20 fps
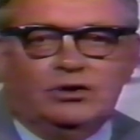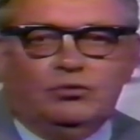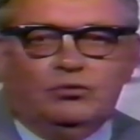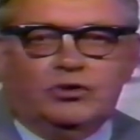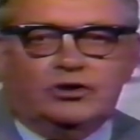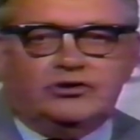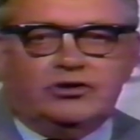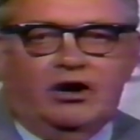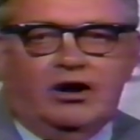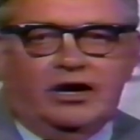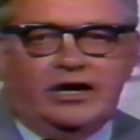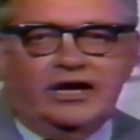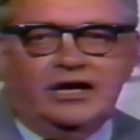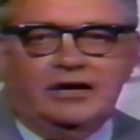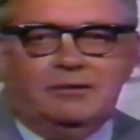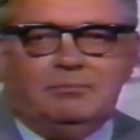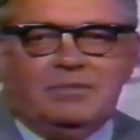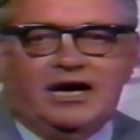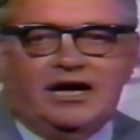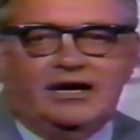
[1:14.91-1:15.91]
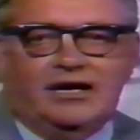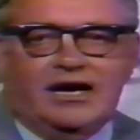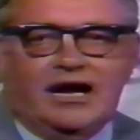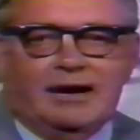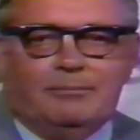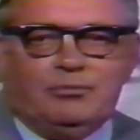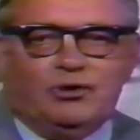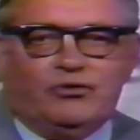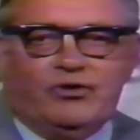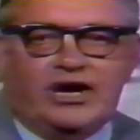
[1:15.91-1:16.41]
We're talking about an
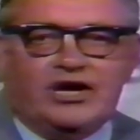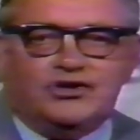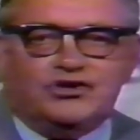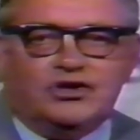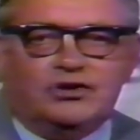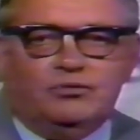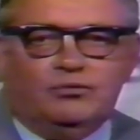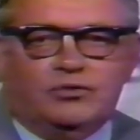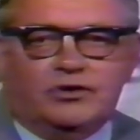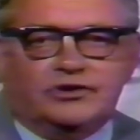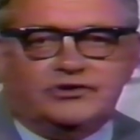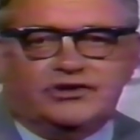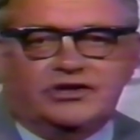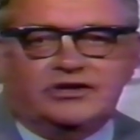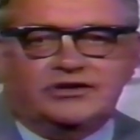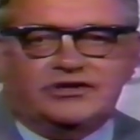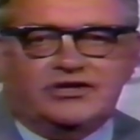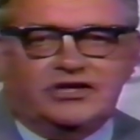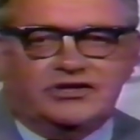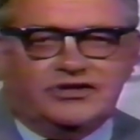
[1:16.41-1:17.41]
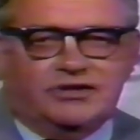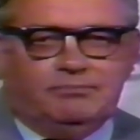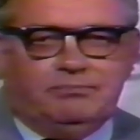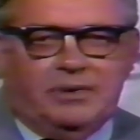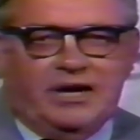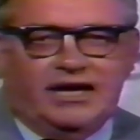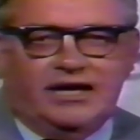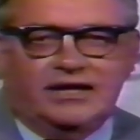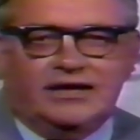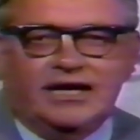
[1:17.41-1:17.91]
operation where it's
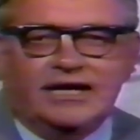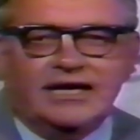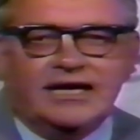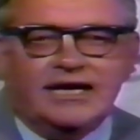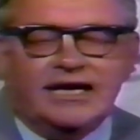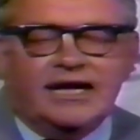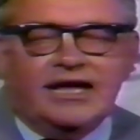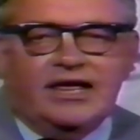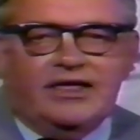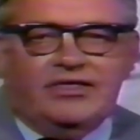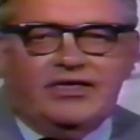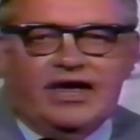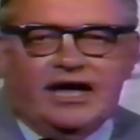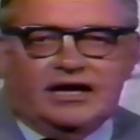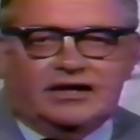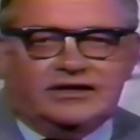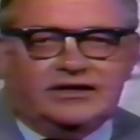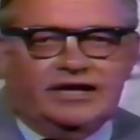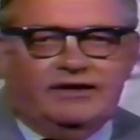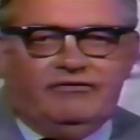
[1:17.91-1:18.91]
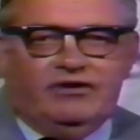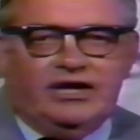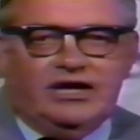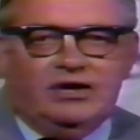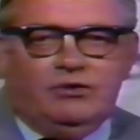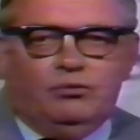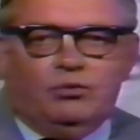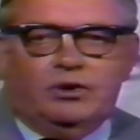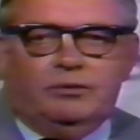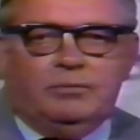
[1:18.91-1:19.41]
anticipated the
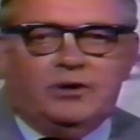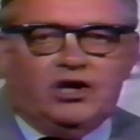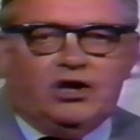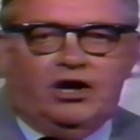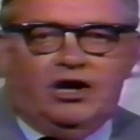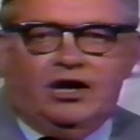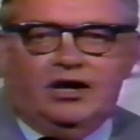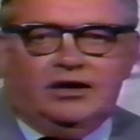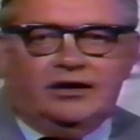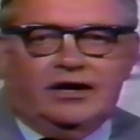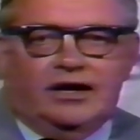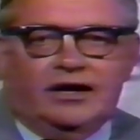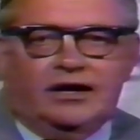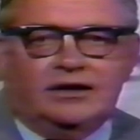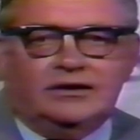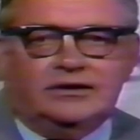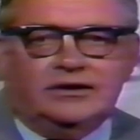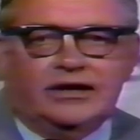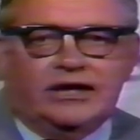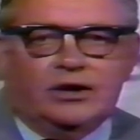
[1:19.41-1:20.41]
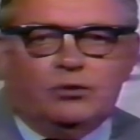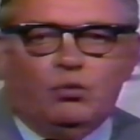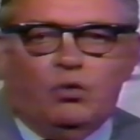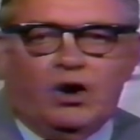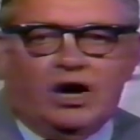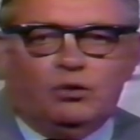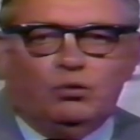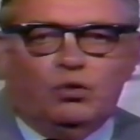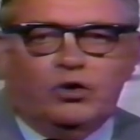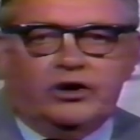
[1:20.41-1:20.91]
activity will be all done in
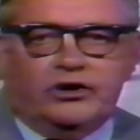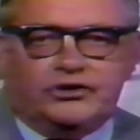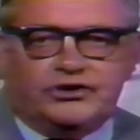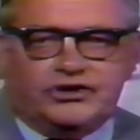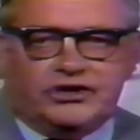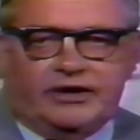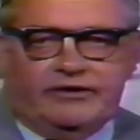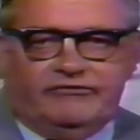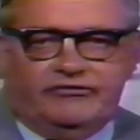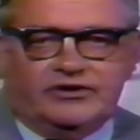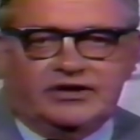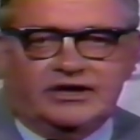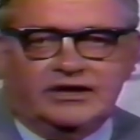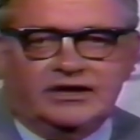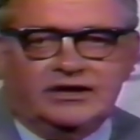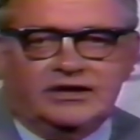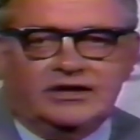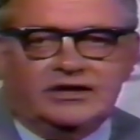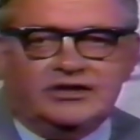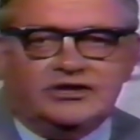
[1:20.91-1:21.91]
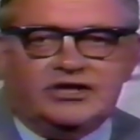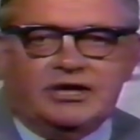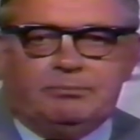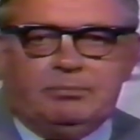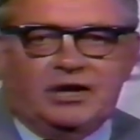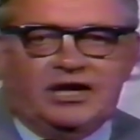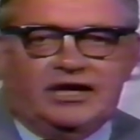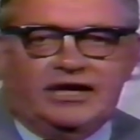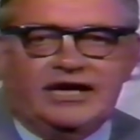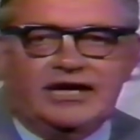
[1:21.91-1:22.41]
one work shift,
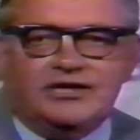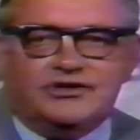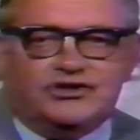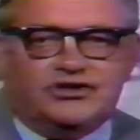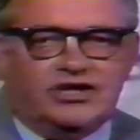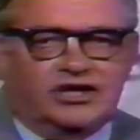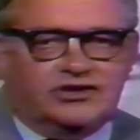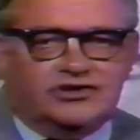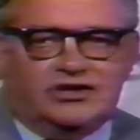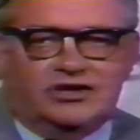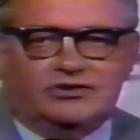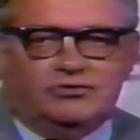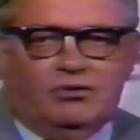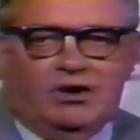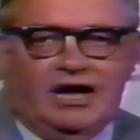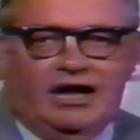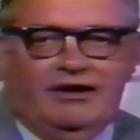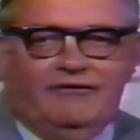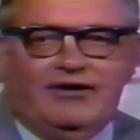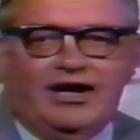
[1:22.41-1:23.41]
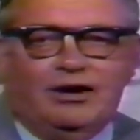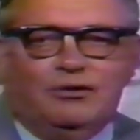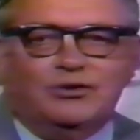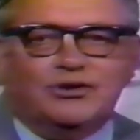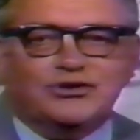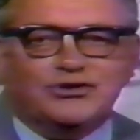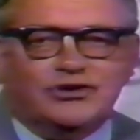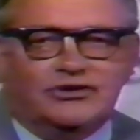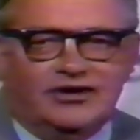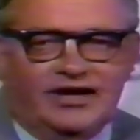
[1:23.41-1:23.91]
typically 6 to 12
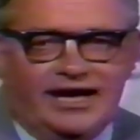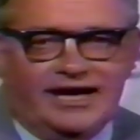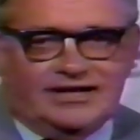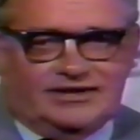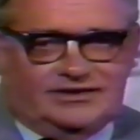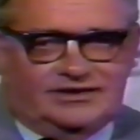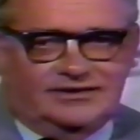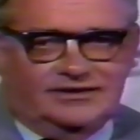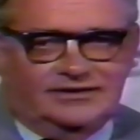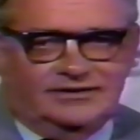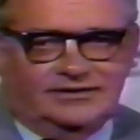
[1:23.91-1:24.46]
hours or less